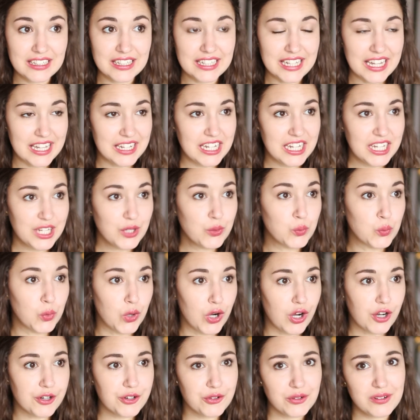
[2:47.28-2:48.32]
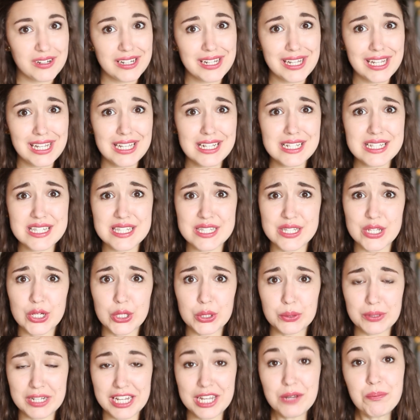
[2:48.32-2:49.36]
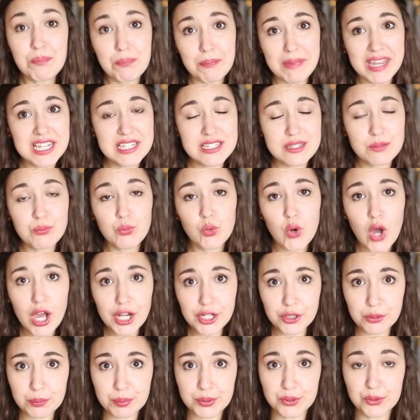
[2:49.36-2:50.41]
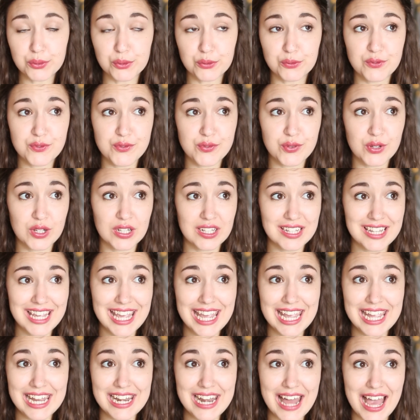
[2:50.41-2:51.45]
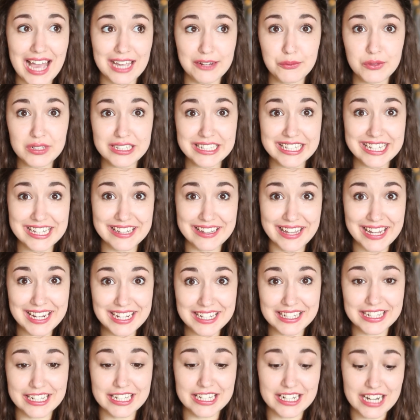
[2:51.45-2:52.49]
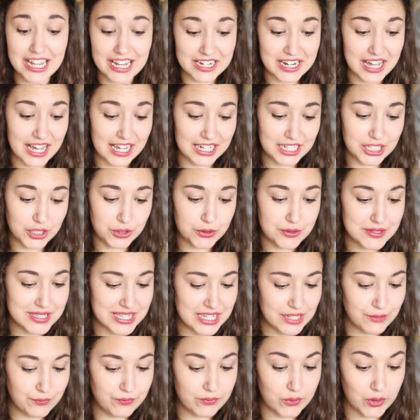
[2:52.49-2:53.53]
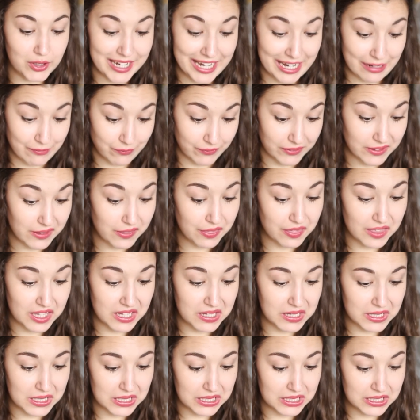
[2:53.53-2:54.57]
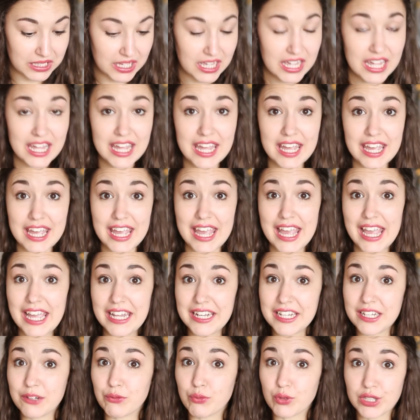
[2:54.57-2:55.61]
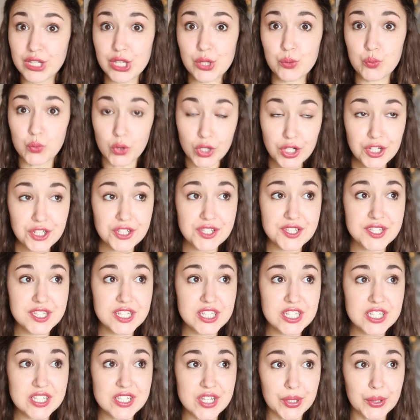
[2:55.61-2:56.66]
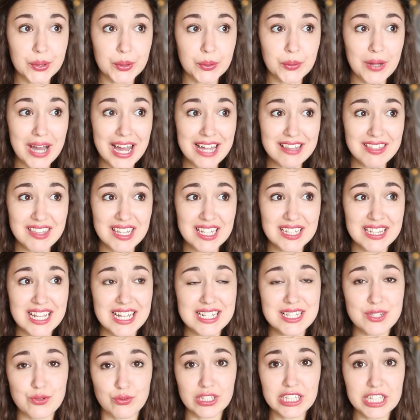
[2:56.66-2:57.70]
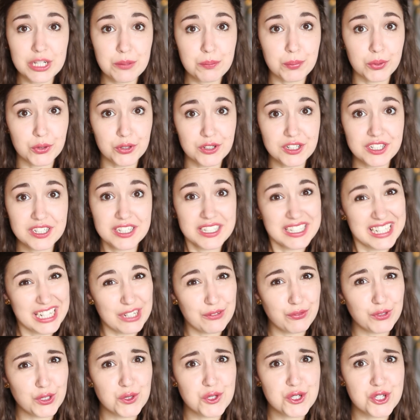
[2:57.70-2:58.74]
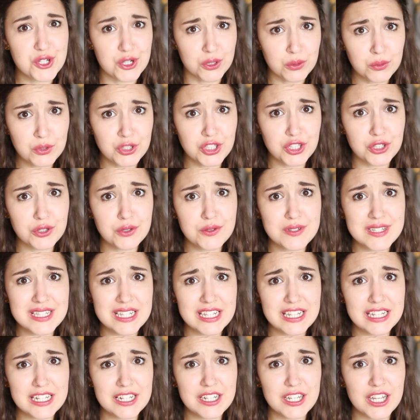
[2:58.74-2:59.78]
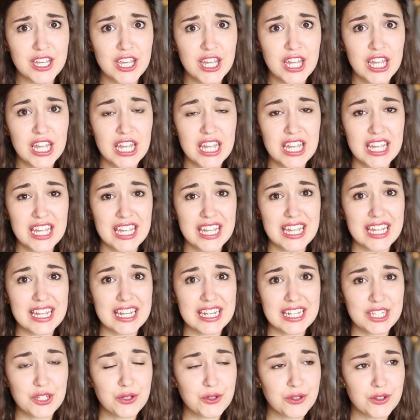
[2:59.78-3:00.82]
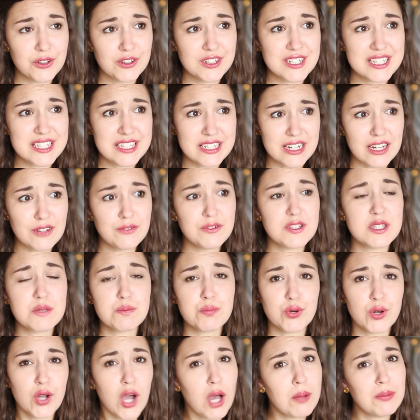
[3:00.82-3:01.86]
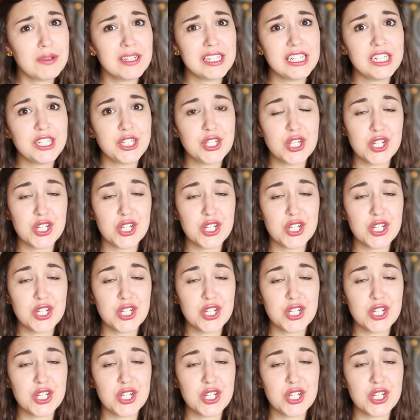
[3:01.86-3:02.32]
getting water in it, so it makes them waterproof and I really like it and I use it for everything and it really works. So I think that's really important. If you don't use it, your stuff is probably